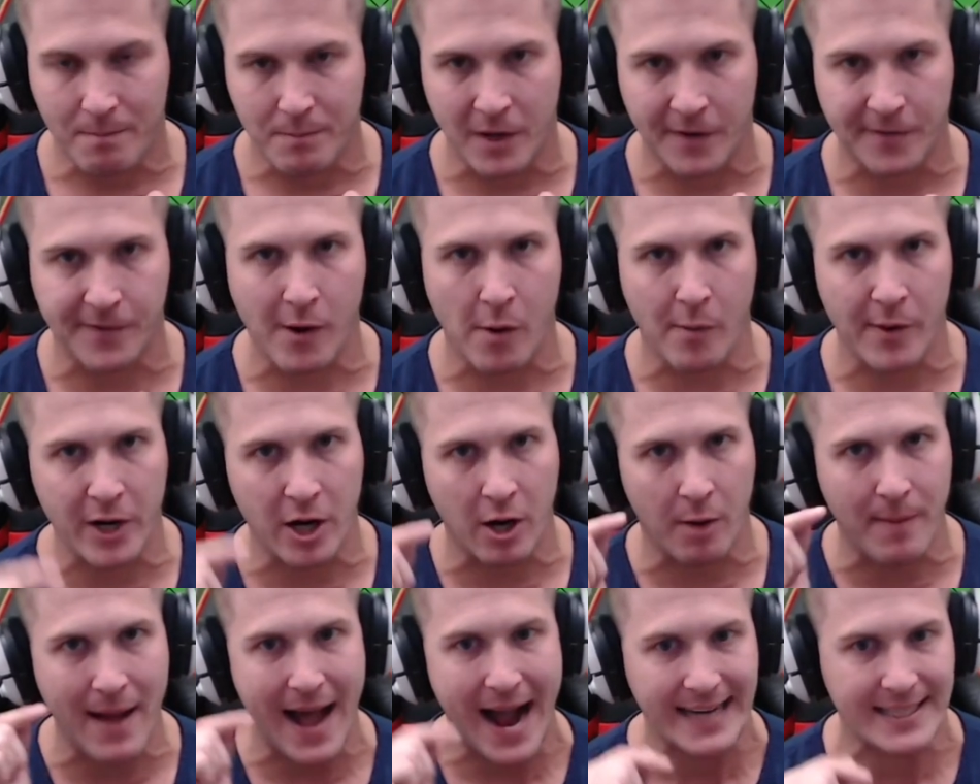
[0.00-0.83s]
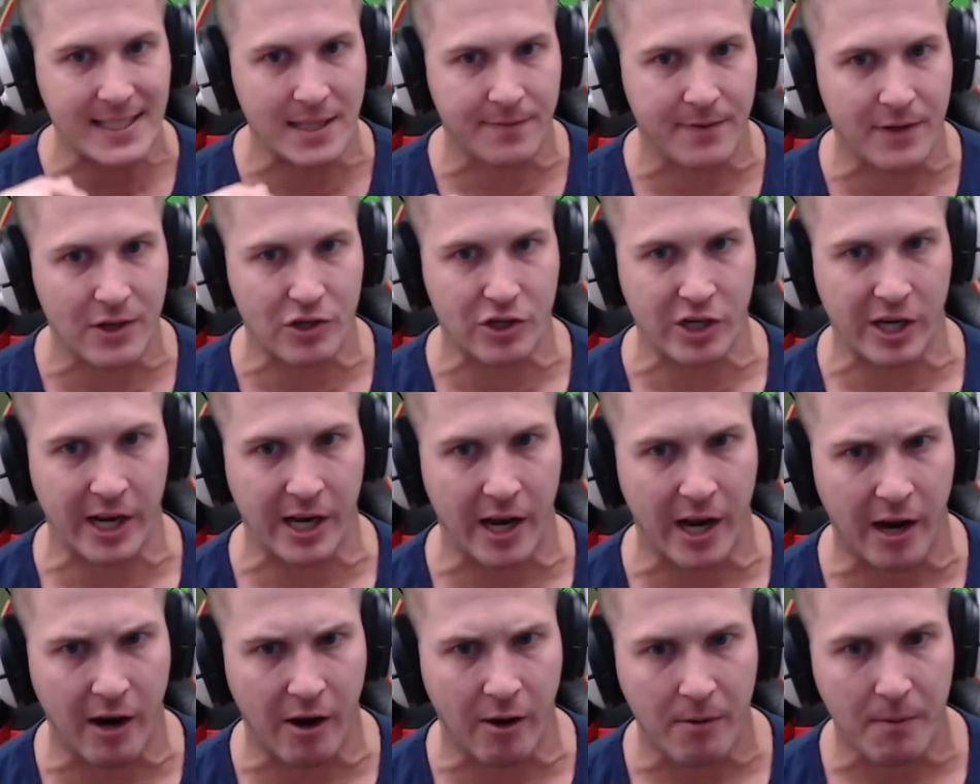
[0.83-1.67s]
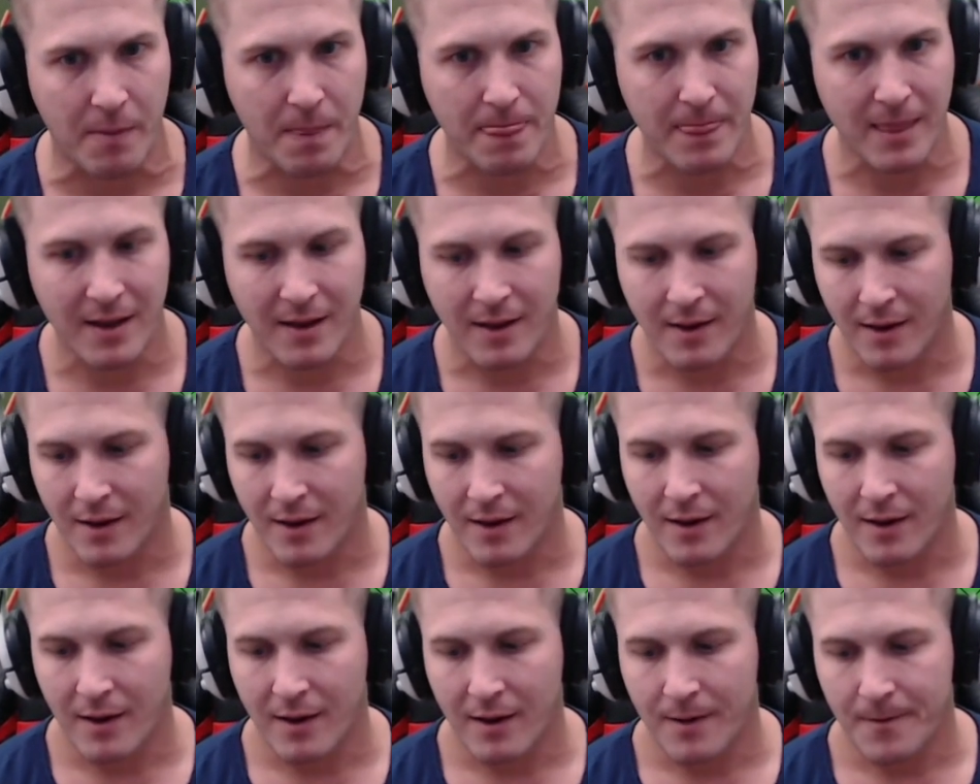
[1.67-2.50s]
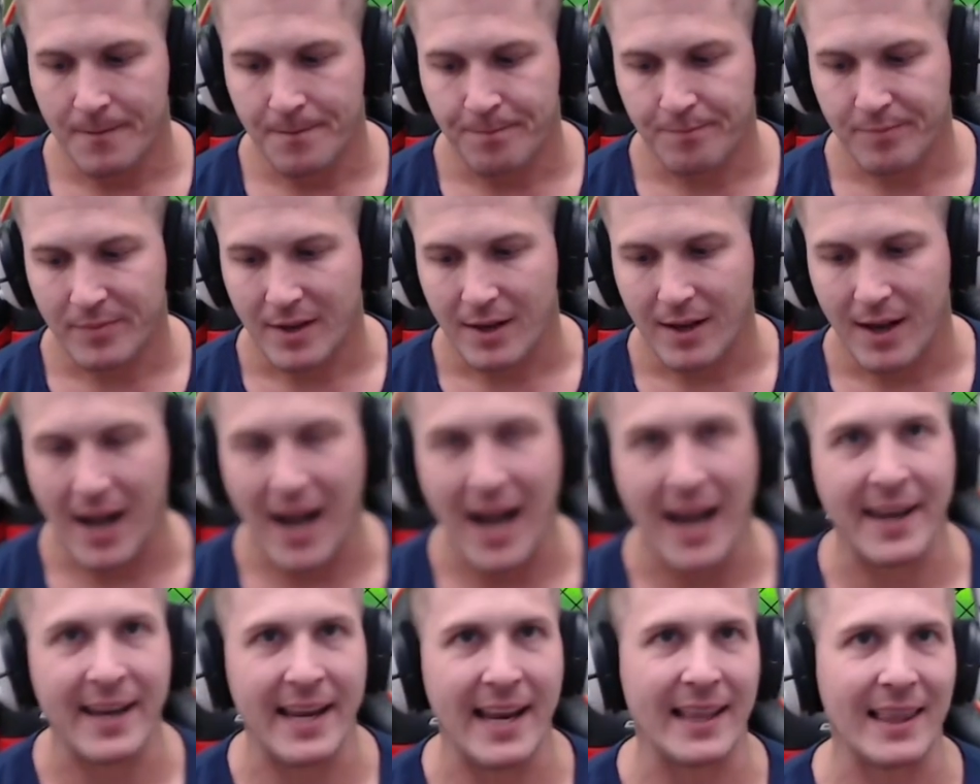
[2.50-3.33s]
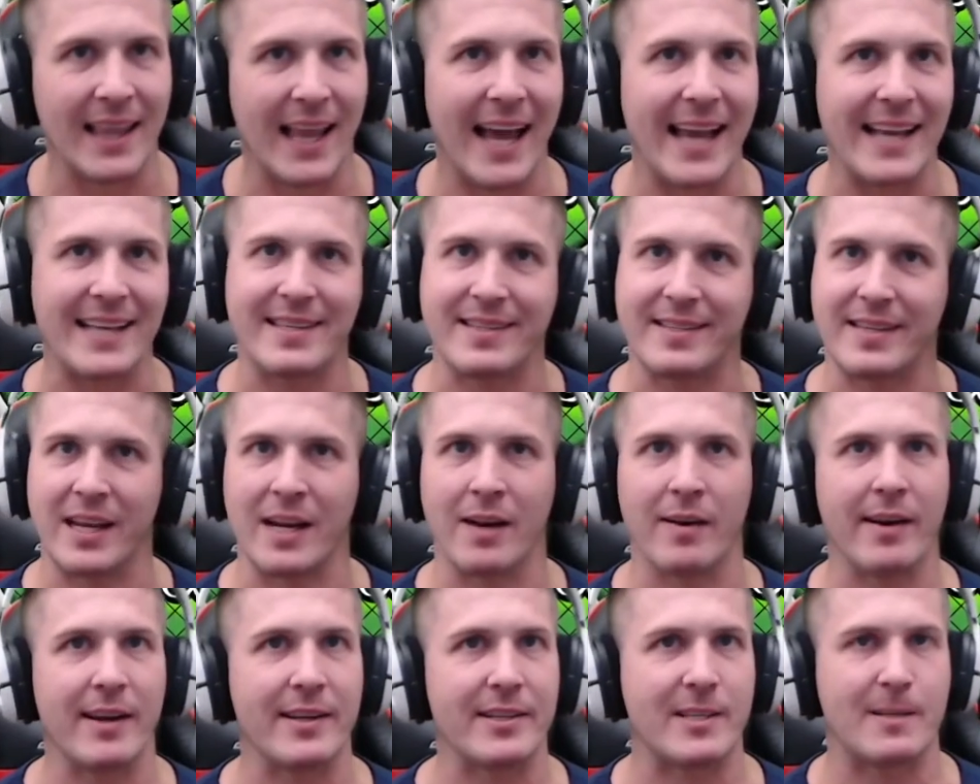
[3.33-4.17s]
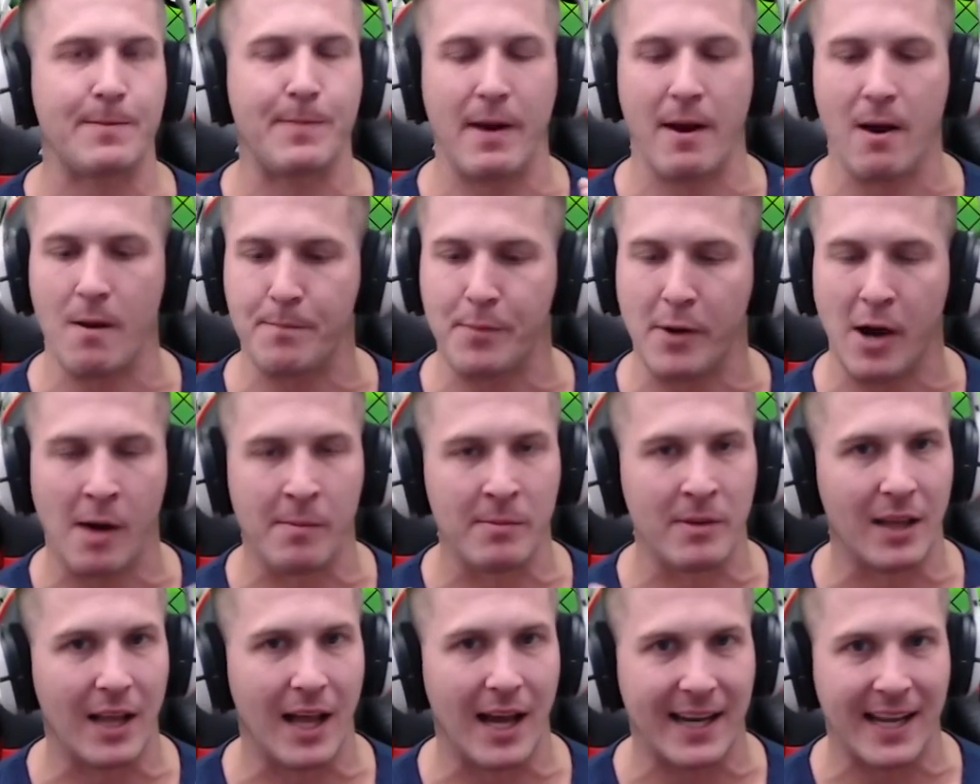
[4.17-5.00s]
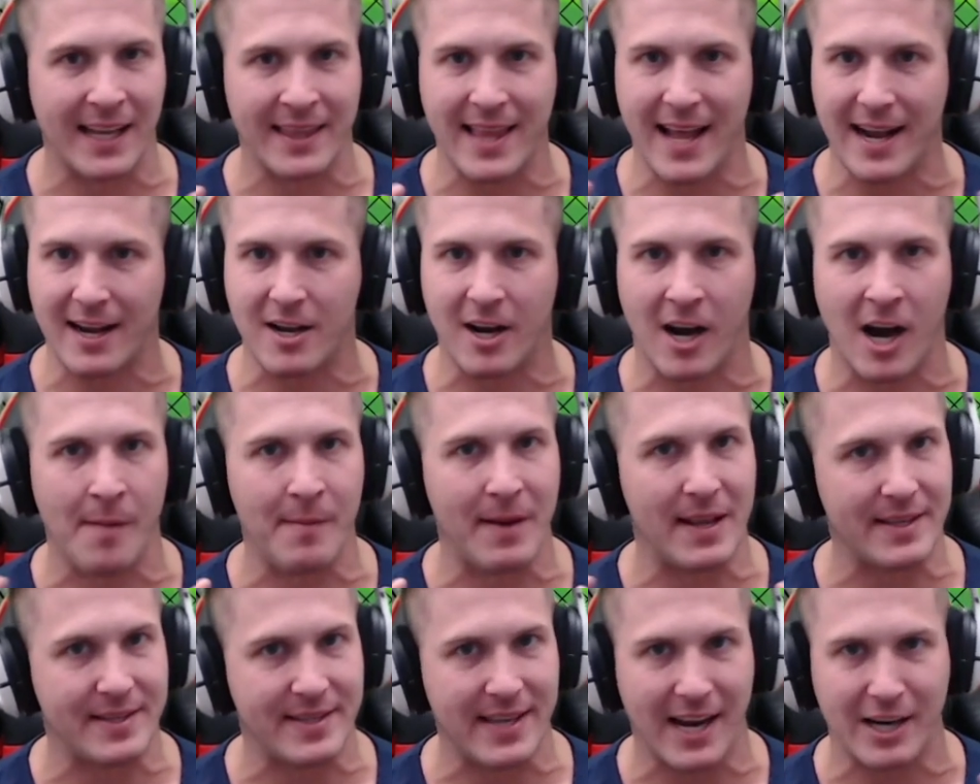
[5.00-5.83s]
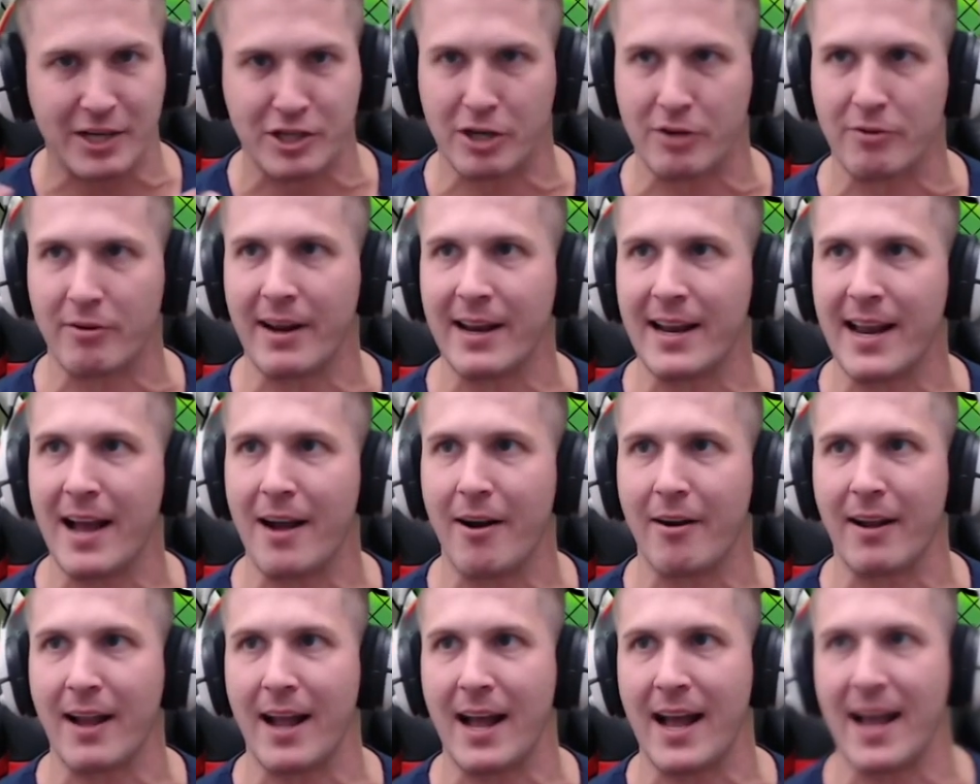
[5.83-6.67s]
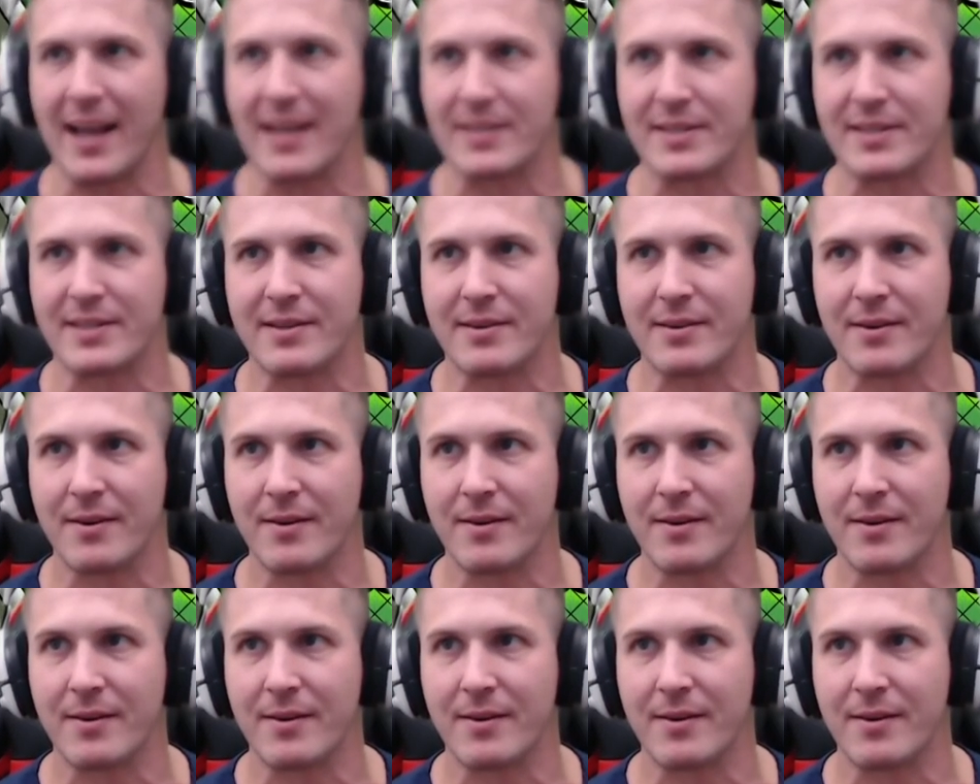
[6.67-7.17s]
before we go back to Vegito. I need like serious spirit bomb luck in that comment section right now, guys.